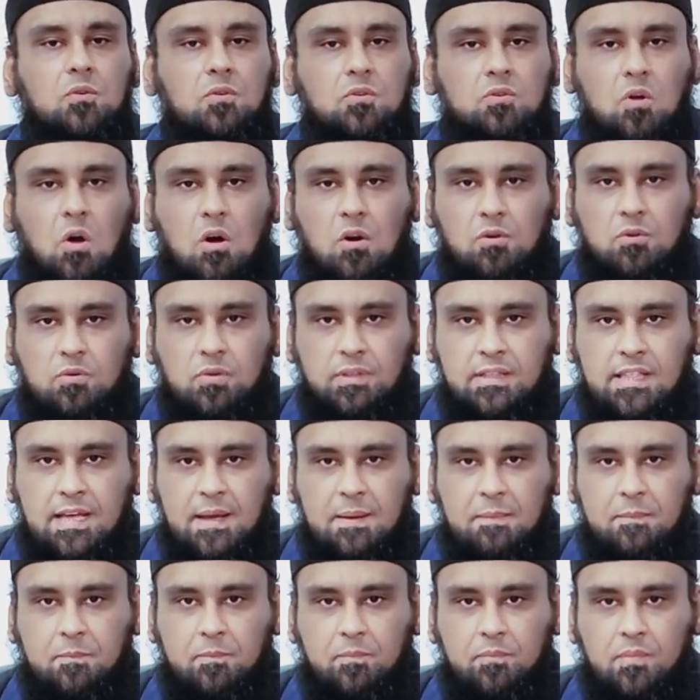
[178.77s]
to talk to
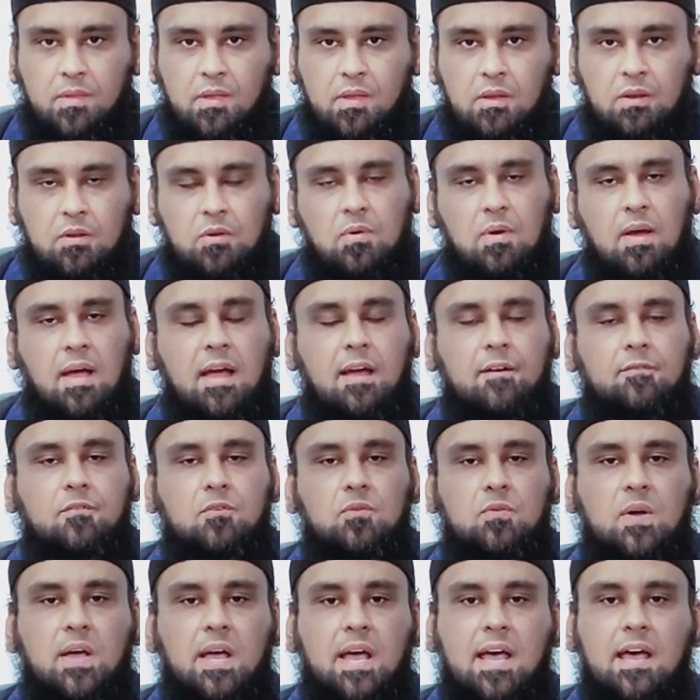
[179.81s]
them, you have
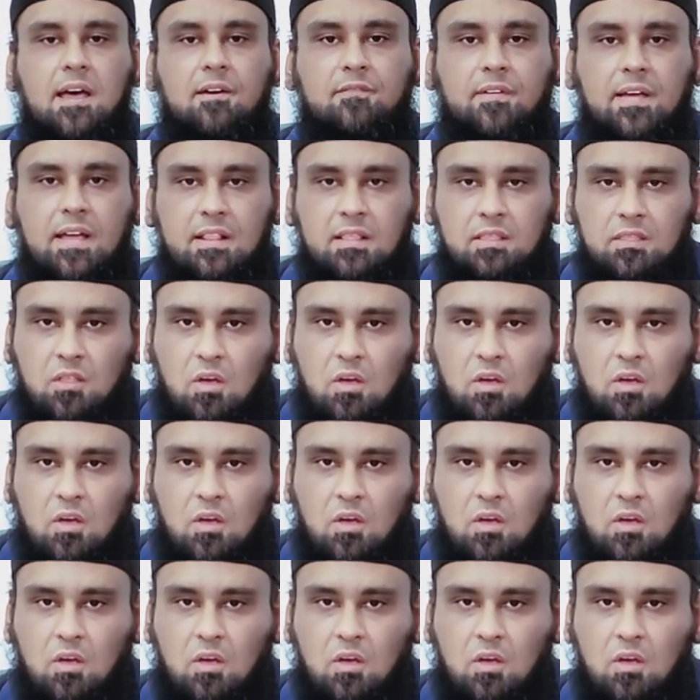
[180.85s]
to have a